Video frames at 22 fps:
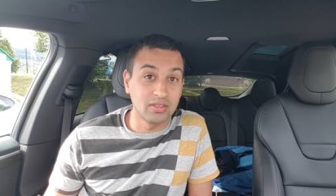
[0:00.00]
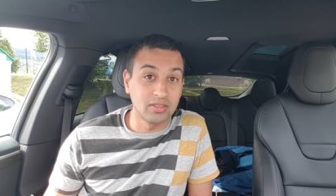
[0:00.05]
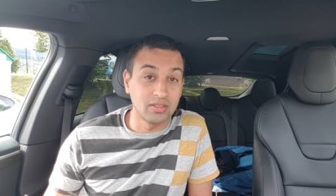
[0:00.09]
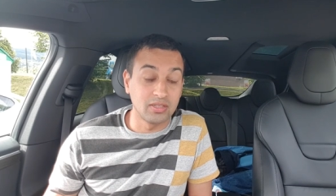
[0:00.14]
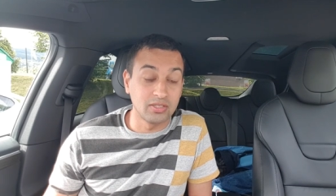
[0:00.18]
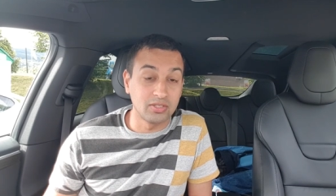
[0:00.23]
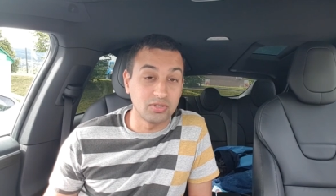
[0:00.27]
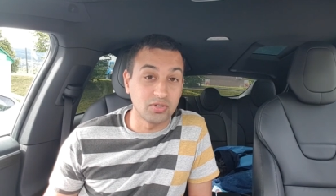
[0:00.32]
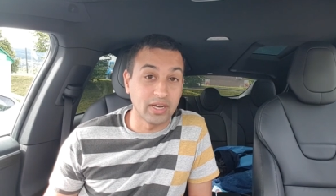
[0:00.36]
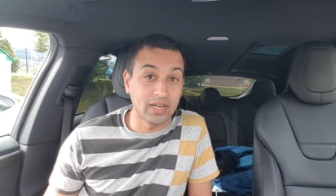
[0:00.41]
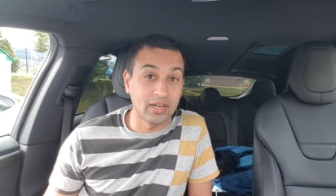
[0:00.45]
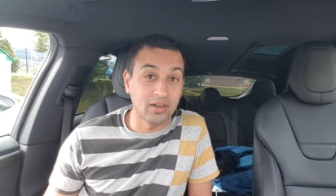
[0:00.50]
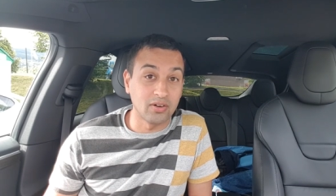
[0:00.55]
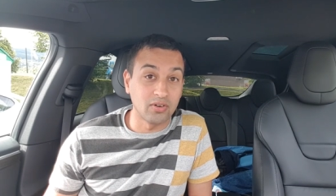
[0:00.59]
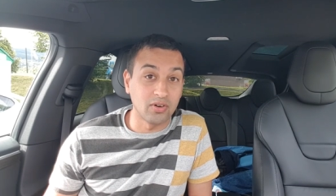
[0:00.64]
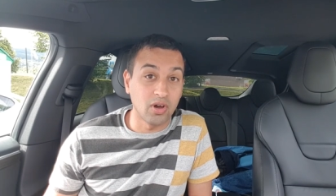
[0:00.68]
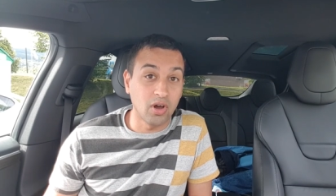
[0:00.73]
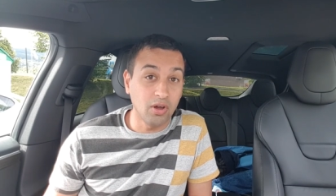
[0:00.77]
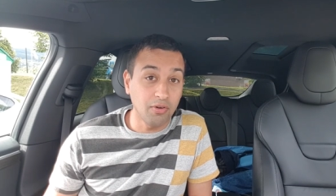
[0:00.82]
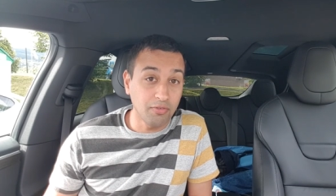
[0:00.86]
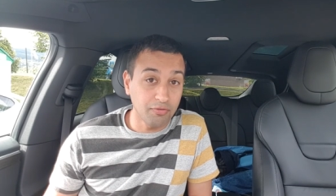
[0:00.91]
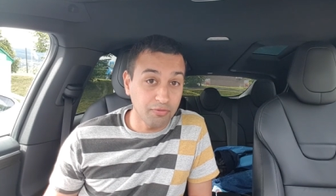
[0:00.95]
the trailer
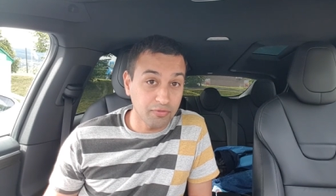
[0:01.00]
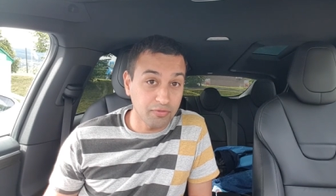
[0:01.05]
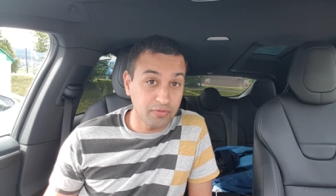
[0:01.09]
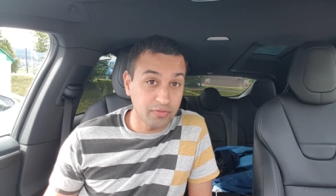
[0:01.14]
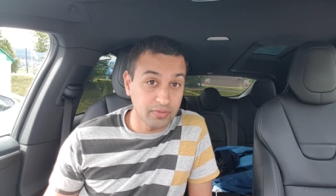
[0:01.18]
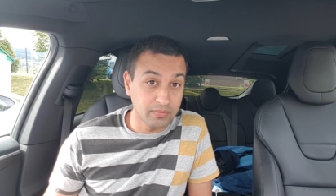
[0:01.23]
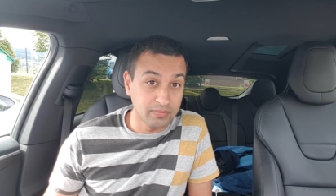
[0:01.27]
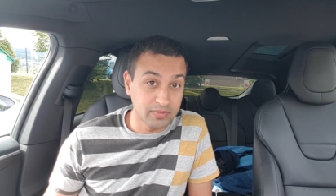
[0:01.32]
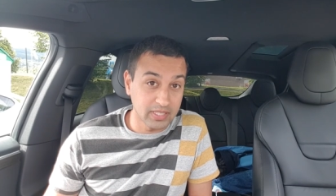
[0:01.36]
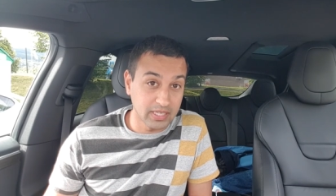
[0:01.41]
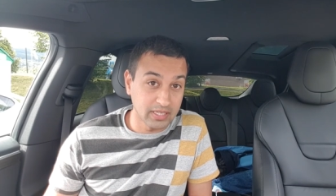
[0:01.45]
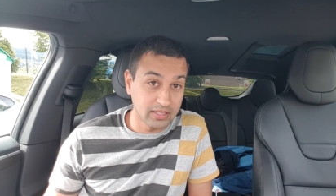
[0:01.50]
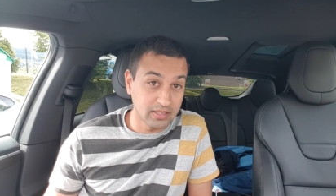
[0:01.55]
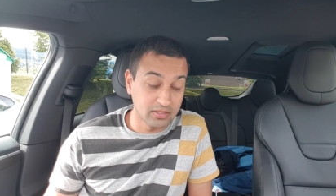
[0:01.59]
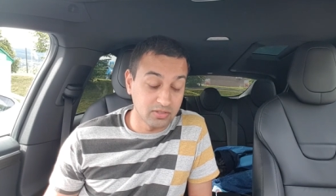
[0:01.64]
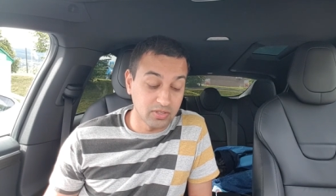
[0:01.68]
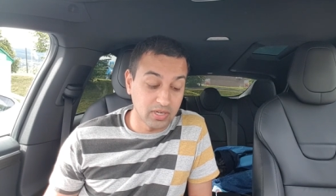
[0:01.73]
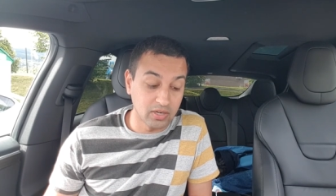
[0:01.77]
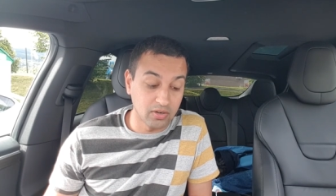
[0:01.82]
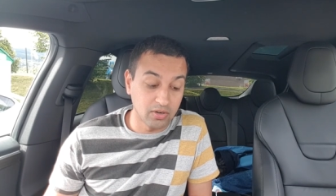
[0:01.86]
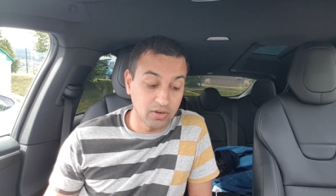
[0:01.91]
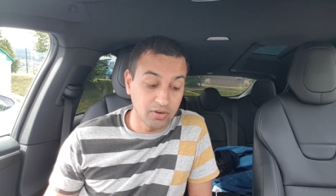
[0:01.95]
off, take the
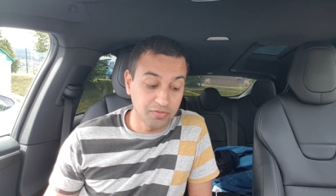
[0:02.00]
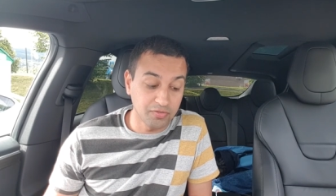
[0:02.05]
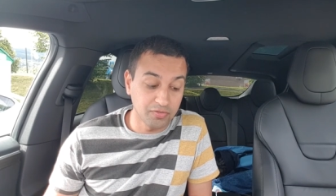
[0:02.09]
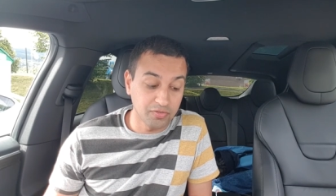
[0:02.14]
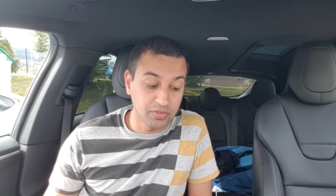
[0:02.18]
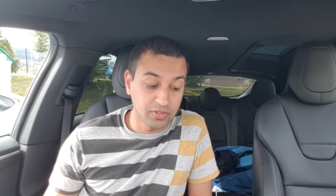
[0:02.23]
trailer off